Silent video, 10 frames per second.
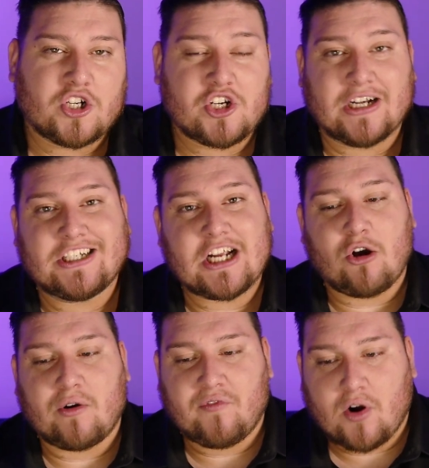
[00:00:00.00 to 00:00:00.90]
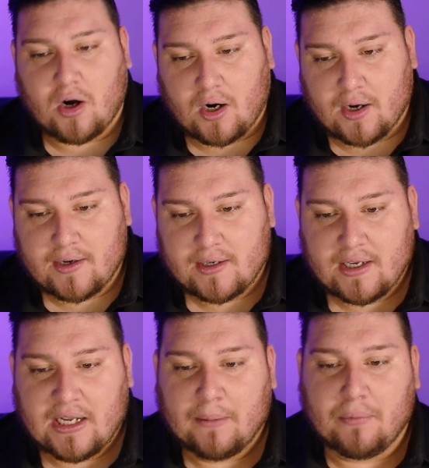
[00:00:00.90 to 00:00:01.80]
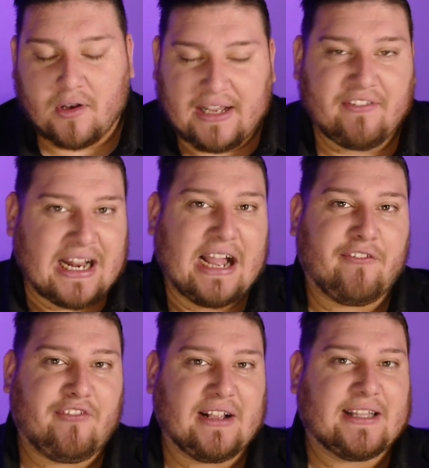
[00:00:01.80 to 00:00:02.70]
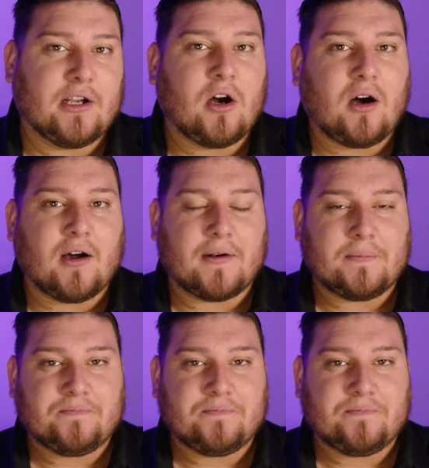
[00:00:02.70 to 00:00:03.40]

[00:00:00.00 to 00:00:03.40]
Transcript: should a child of God believe and have faith in God?